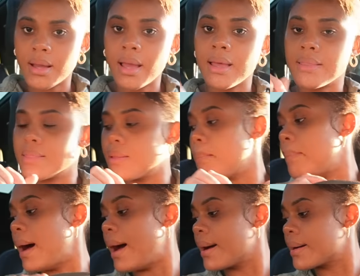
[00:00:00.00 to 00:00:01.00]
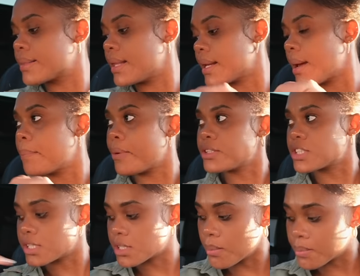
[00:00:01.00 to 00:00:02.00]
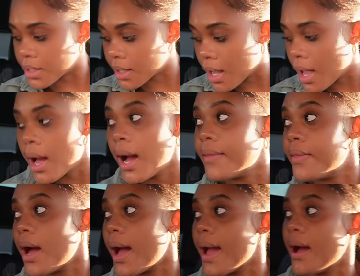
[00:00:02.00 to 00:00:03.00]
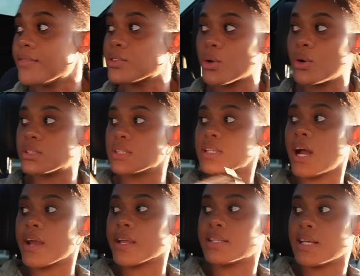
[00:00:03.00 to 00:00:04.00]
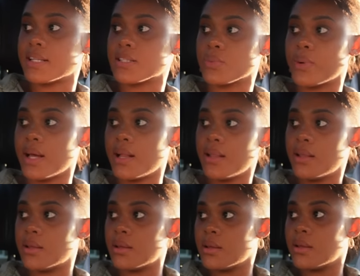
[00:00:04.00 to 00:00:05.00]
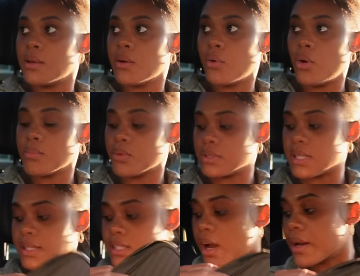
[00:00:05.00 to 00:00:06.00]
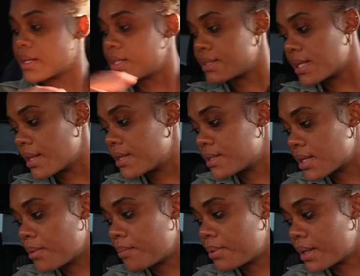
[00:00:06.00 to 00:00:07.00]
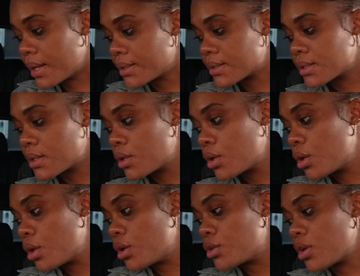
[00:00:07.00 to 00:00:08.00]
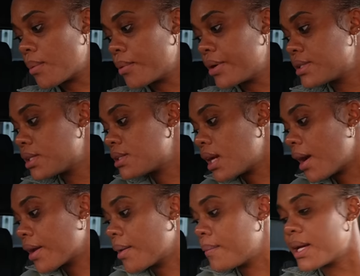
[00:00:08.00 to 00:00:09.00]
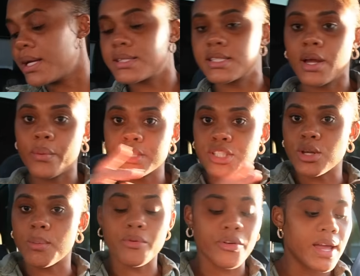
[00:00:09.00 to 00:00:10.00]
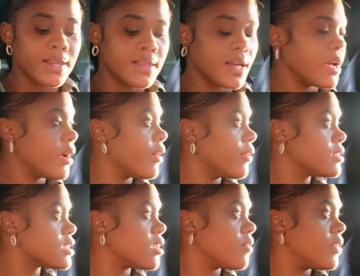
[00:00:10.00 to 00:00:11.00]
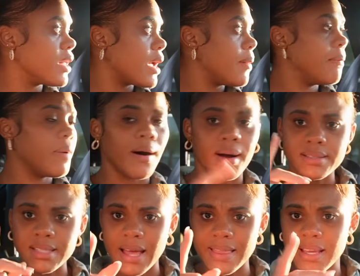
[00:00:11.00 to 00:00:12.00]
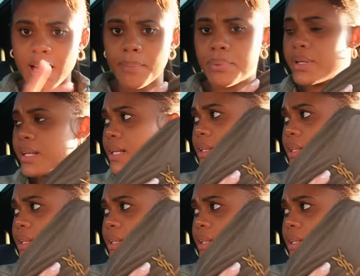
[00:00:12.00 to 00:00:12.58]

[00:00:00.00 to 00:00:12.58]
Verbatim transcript: in the bag that i purchased something and i have to go to target as well home goods and target is at the same place so i'm going to target because there was some reindeer stuff that i bought i think i put it